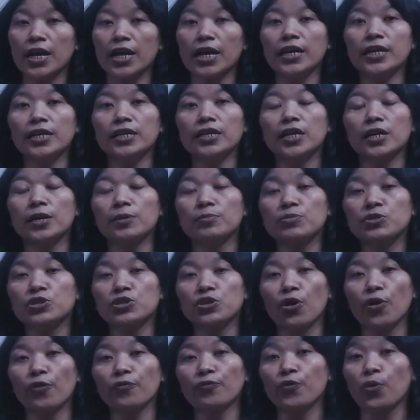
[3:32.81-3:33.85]
in
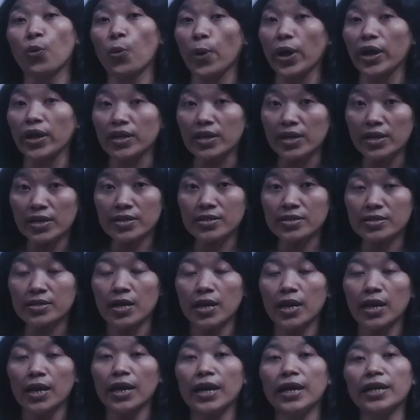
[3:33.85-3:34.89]
terms of queries,
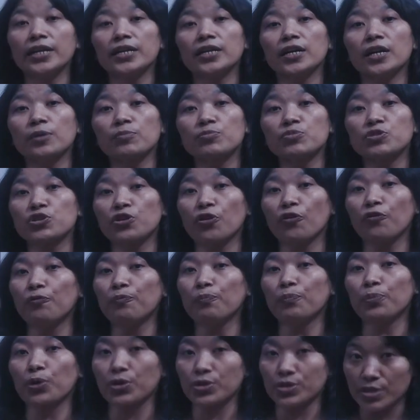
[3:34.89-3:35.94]
in terms
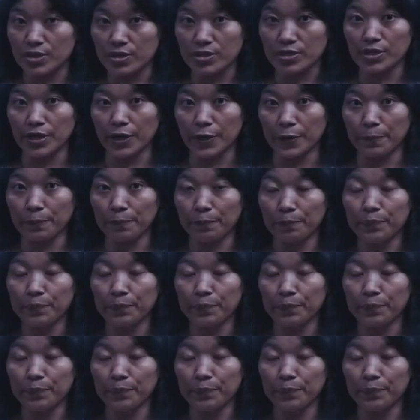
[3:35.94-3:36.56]
of processing.